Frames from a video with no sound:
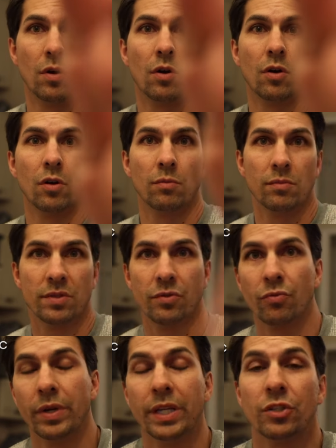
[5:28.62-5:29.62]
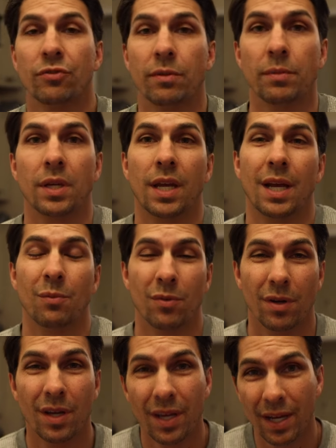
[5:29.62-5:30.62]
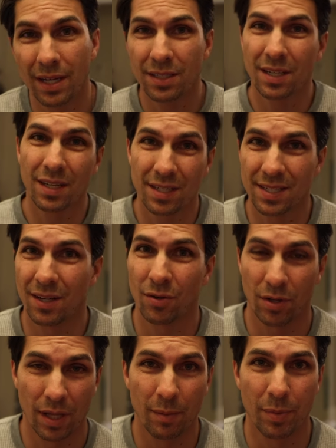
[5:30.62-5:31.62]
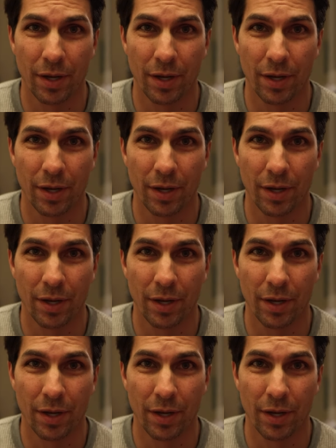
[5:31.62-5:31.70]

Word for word: arm's reach from the camera, it's going to sound a lot